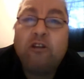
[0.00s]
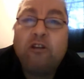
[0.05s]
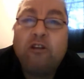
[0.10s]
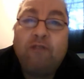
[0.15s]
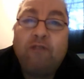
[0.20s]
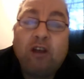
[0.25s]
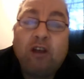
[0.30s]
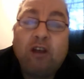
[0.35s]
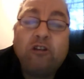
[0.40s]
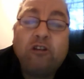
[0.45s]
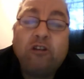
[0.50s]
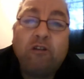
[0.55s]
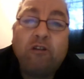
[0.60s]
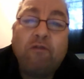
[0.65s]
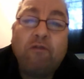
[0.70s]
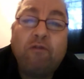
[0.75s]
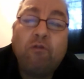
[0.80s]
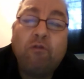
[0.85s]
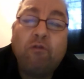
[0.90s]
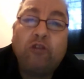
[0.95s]

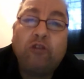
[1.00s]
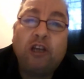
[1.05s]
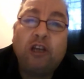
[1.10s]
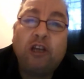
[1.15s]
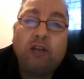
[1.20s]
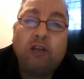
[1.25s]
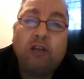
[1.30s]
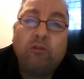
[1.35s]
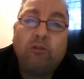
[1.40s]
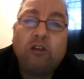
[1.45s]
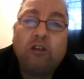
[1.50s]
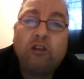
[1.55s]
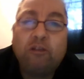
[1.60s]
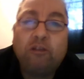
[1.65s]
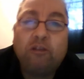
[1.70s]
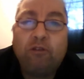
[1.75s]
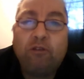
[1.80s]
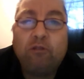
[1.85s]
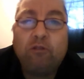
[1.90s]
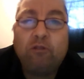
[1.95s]
2014 was a
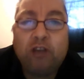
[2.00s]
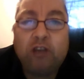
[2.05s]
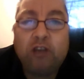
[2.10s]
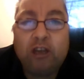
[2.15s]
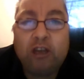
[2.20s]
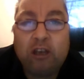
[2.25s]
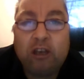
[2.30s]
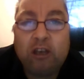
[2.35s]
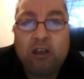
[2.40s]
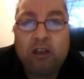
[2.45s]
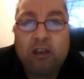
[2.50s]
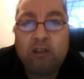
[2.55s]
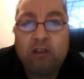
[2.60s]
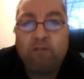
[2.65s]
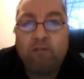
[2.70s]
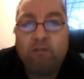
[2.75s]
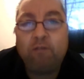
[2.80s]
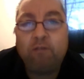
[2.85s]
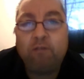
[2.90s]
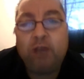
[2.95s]
difficult year
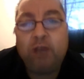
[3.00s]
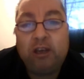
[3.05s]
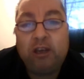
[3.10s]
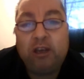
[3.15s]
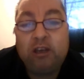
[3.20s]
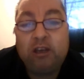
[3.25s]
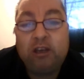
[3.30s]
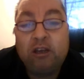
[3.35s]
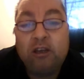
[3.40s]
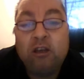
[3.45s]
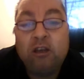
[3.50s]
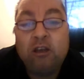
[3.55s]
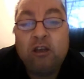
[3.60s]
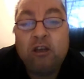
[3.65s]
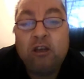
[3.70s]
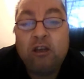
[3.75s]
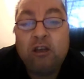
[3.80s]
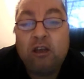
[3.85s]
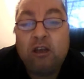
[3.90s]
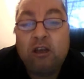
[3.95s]
for me,
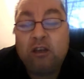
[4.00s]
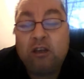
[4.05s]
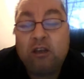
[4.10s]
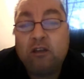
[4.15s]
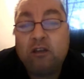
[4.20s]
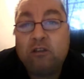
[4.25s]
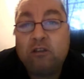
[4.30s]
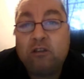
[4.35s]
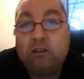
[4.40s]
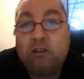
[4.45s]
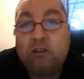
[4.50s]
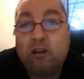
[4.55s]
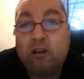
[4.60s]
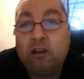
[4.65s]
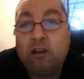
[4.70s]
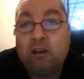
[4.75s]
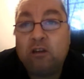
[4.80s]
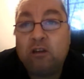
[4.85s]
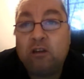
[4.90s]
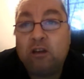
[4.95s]
as
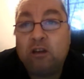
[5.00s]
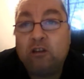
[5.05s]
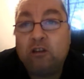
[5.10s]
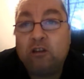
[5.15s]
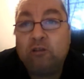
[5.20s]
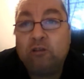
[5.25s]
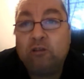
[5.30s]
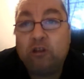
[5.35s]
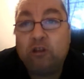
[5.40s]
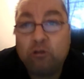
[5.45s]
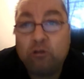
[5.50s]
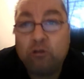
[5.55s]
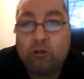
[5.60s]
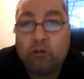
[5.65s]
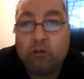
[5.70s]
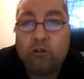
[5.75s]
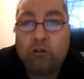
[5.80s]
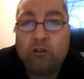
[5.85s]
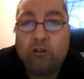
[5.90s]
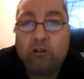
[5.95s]
I had to
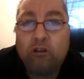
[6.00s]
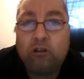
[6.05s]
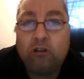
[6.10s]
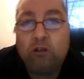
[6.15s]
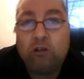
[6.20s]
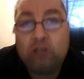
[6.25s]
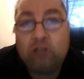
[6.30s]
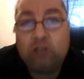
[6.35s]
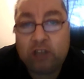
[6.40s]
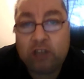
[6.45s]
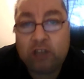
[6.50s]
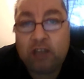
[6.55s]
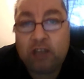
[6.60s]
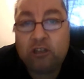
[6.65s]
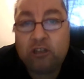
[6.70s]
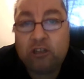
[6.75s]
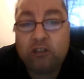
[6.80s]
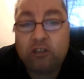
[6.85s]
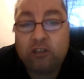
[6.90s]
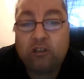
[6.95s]
endure loads of
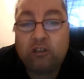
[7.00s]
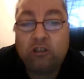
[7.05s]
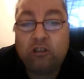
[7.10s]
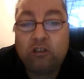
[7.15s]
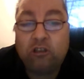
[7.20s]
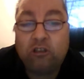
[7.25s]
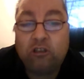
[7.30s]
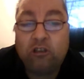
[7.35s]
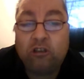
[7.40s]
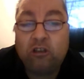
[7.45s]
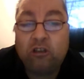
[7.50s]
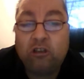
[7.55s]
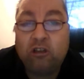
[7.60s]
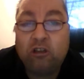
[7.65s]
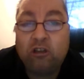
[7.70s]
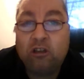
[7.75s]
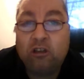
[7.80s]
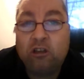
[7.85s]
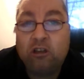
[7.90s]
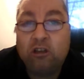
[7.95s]
tests,
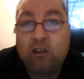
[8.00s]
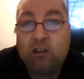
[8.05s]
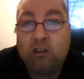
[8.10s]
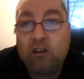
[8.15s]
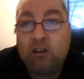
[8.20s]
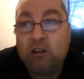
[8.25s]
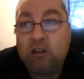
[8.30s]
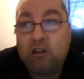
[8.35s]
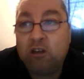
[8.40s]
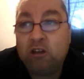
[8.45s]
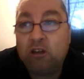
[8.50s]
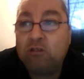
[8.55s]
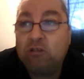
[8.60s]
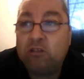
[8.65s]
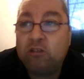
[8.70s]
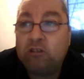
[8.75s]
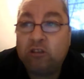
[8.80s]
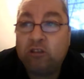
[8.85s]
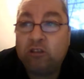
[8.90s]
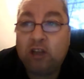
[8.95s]
you
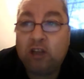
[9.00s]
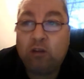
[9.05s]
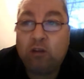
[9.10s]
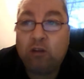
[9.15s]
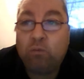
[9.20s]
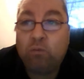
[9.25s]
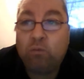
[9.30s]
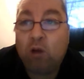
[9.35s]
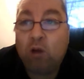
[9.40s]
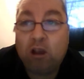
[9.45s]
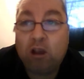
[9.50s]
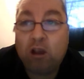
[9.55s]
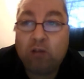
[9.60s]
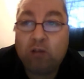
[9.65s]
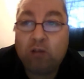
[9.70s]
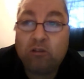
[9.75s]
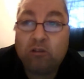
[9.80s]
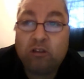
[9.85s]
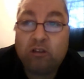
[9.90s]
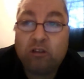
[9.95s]
know, to check why I
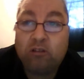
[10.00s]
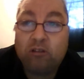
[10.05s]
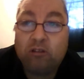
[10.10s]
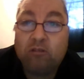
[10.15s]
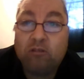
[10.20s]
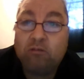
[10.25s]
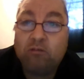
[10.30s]
was,